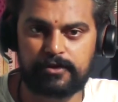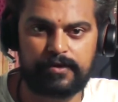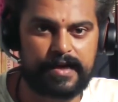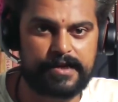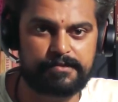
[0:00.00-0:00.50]

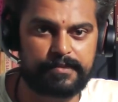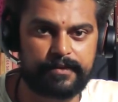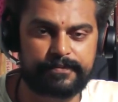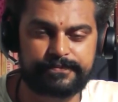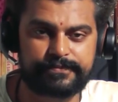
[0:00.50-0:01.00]
you can ask
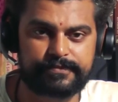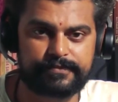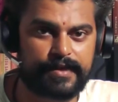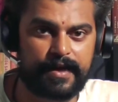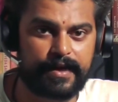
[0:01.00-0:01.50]
me
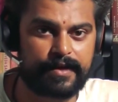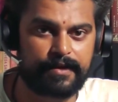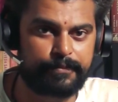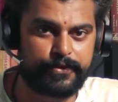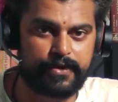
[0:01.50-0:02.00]
and I can
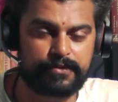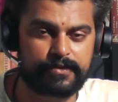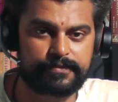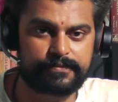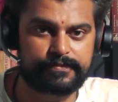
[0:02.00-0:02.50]
help you out
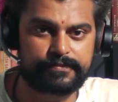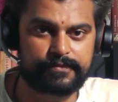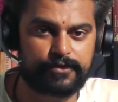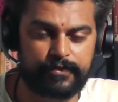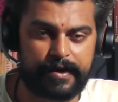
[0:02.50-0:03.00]

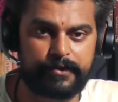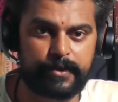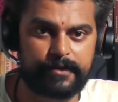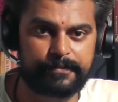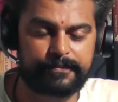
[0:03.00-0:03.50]
to find
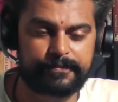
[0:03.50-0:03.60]
one.